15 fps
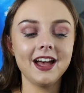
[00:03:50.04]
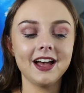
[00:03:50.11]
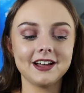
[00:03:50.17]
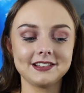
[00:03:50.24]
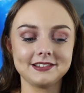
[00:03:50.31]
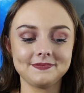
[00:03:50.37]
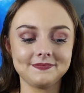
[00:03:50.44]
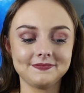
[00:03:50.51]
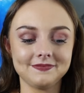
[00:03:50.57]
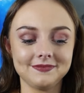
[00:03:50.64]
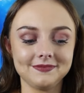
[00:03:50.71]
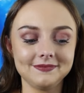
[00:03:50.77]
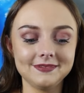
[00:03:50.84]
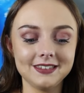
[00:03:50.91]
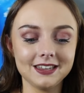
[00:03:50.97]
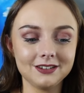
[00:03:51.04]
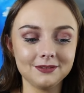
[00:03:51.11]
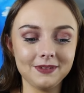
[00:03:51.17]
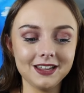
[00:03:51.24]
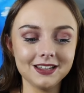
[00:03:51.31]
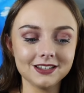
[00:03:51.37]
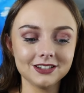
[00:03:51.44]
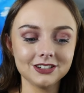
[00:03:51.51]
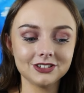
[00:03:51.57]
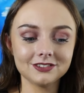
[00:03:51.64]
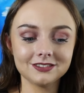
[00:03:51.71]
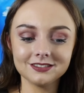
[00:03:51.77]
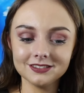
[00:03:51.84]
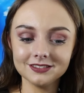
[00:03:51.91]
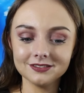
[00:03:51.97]
And you're making
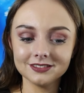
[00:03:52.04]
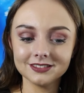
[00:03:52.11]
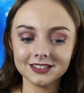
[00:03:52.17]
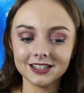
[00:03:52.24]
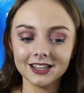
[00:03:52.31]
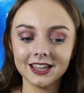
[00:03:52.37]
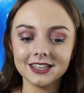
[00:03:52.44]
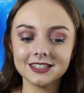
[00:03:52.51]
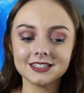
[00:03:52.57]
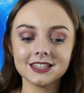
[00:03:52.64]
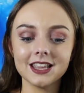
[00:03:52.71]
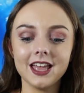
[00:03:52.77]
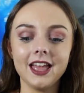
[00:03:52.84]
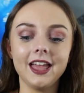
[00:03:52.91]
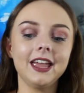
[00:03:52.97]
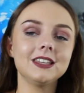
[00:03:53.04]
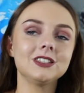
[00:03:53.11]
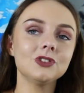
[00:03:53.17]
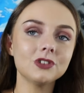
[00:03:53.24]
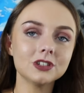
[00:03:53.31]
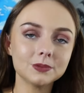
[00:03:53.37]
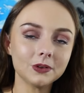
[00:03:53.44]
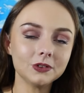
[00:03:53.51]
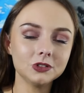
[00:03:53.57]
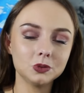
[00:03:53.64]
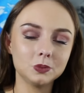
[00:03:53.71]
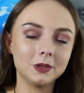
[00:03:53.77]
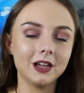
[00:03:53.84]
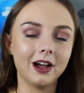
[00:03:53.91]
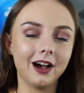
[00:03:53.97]
sure it's not supposed
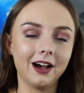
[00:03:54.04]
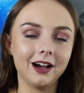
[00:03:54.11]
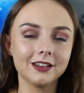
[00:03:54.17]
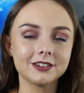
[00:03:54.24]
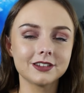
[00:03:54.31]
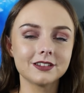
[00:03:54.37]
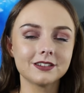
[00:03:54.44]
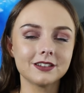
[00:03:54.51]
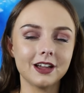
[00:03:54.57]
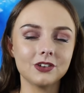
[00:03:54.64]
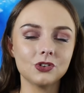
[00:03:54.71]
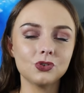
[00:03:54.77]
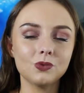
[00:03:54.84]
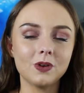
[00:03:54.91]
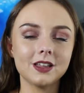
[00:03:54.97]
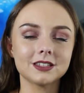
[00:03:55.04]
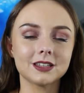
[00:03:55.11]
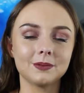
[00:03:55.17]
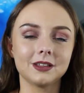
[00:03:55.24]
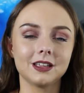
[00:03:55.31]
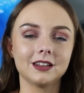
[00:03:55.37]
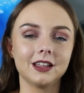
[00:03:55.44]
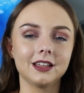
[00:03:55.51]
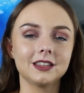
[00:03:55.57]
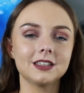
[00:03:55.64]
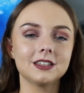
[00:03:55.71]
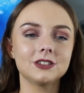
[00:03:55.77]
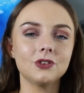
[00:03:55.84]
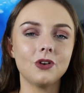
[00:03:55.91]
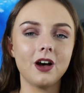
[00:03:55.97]
to be hard. I don't know why it's coming in. Like,
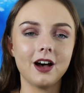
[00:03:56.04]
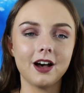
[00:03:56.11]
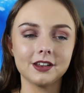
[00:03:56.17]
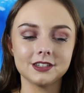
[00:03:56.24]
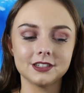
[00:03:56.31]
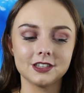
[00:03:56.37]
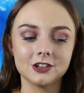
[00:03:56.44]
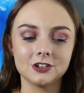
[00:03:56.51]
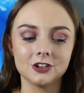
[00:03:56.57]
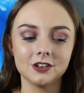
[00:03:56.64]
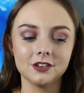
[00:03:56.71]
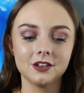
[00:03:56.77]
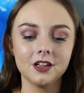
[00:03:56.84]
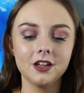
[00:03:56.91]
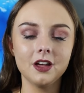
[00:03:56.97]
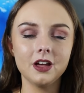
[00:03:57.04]
it's not a hard decision.